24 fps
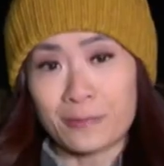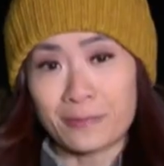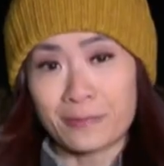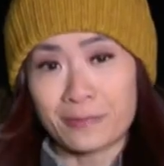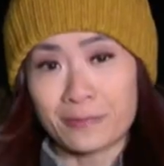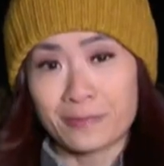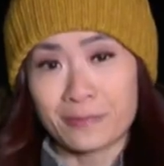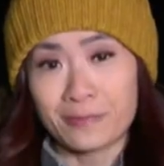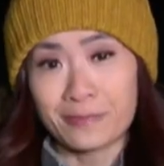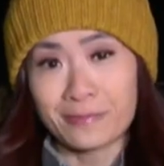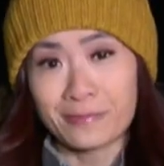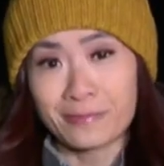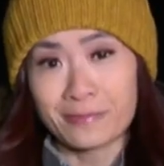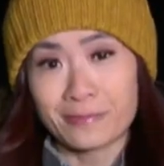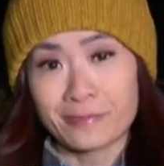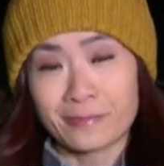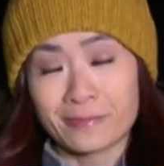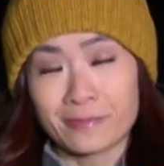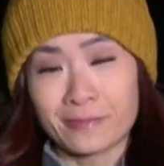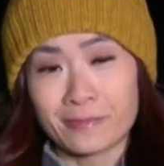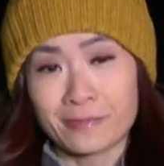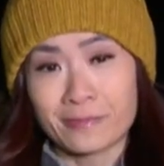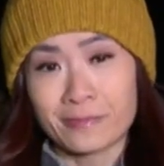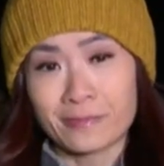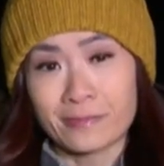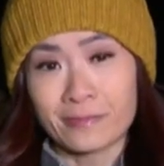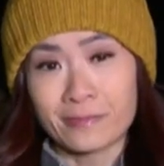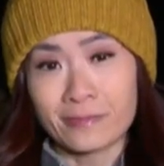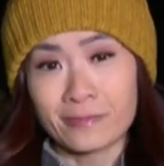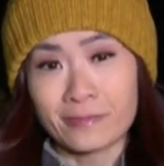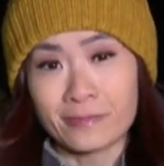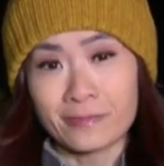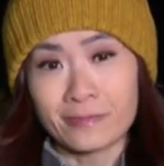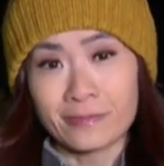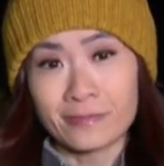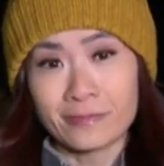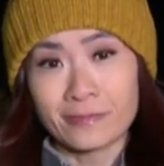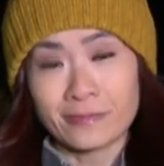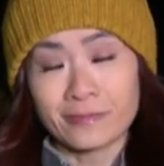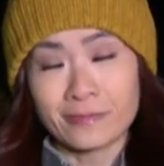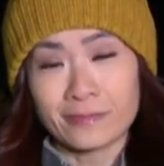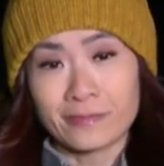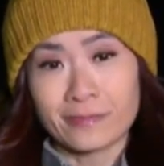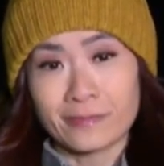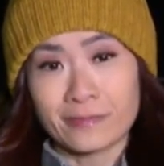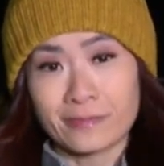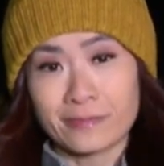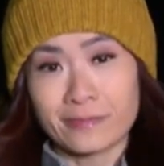
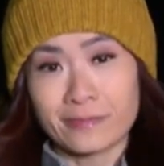(not speaking)